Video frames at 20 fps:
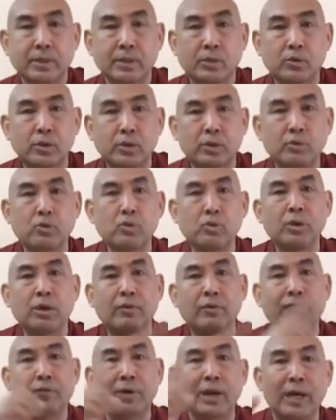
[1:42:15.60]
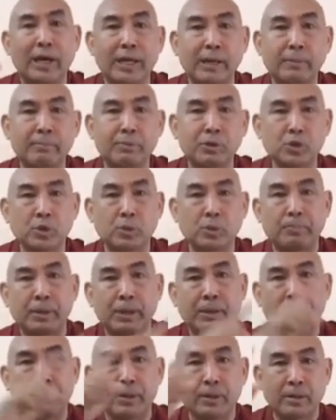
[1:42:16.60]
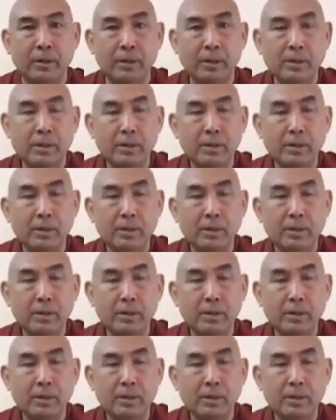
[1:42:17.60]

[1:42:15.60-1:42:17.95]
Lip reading: You are look like a flying piece of paper,